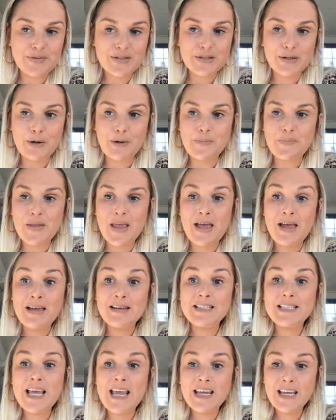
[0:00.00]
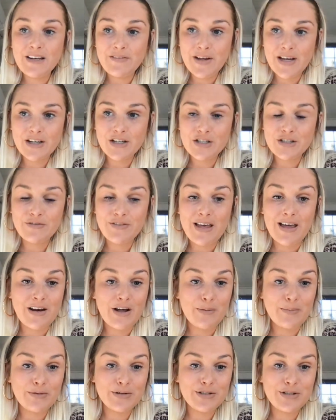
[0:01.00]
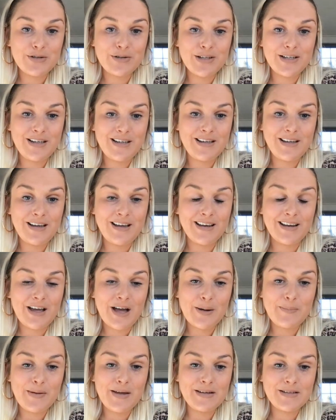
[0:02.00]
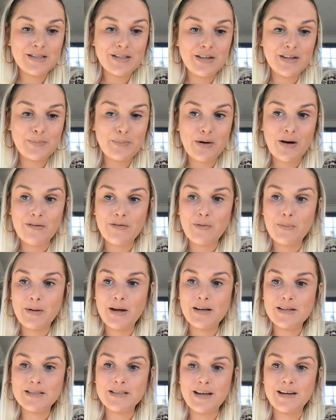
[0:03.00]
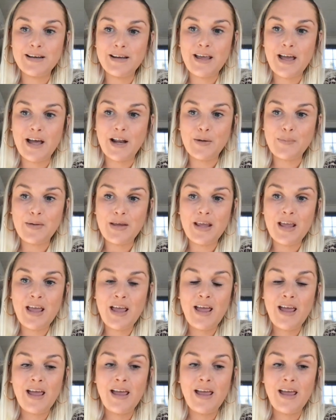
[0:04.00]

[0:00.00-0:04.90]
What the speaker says: So take advantage of that opportunity. Come into the Profit by Design Academy.